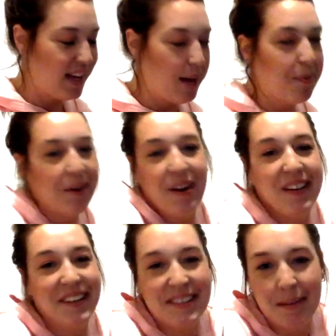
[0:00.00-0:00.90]
I put it on
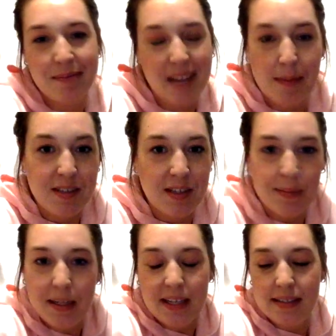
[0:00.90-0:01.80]
there sometimes just
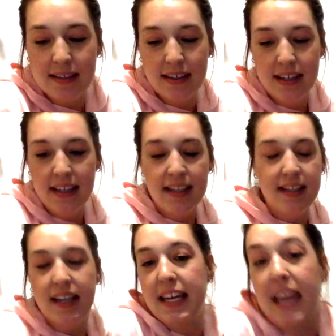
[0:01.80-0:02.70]
because
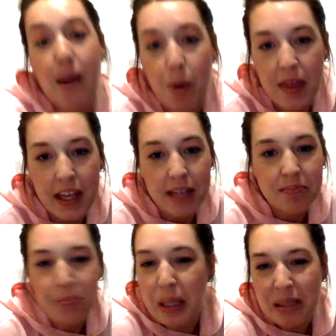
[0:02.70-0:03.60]
it came with it,
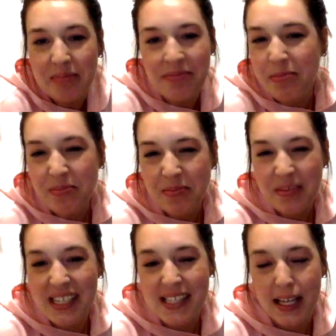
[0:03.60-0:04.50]
but
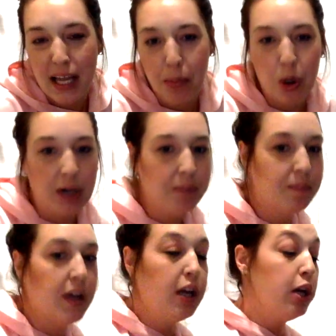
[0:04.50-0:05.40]
it's not that important.
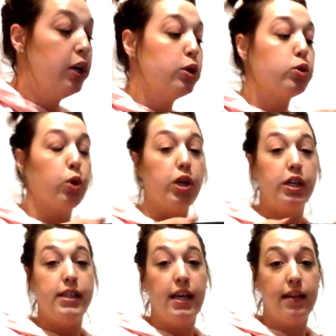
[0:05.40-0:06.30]
So you
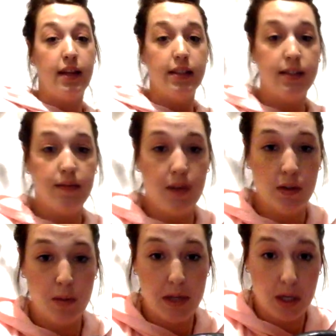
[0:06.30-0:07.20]
take this,
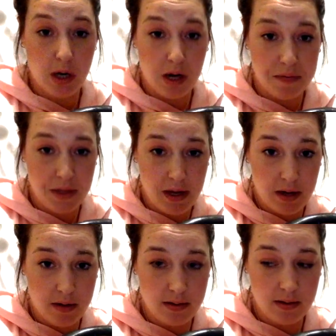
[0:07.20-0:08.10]
filled with your coffee there,